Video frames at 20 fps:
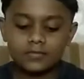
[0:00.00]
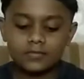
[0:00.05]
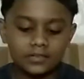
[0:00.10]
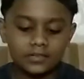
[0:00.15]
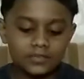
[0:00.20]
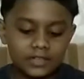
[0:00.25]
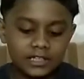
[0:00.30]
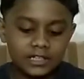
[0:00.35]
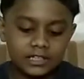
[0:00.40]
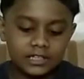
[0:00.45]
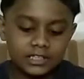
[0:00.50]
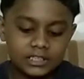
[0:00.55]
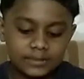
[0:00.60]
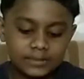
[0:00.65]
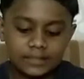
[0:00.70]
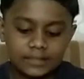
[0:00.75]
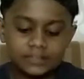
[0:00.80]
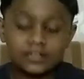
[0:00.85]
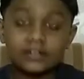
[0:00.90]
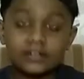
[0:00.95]
we learned
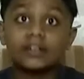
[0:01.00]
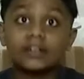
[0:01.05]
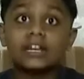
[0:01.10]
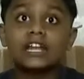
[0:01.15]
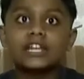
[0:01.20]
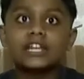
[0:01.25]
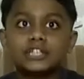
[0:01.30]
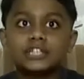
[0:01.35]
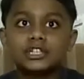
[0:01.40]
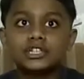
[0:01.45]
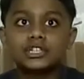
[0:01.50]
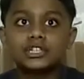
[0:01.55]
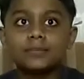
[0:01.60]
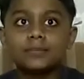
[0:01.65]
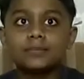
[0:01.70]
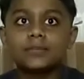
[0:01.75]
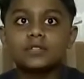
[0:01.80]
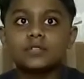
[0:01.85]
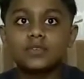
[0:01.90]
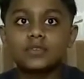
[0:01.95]
about the relationship
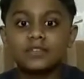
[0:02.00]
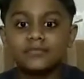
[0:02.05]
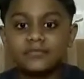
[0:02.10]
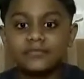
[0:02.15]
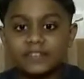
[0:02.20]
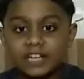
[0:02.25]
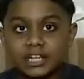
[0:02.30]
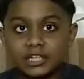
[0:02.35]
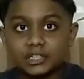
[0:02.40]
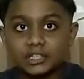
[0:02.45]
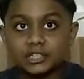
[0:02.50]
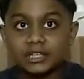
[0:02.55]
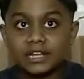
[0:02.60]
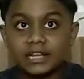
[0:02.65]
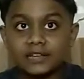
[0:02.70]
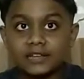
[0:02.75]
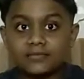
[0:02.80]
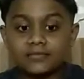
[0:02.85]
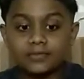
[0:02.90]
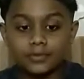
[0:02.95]
between venation
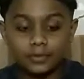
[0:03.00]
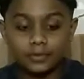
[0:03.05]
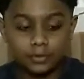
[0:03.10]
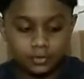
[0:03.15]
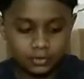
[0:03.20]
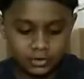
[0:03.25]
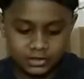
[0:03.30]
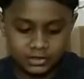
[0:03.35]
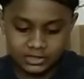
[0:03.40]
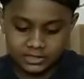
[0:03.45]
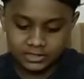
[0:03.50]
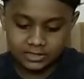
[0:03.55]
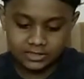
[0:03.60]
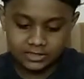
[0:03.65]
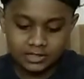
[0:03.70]
and roots.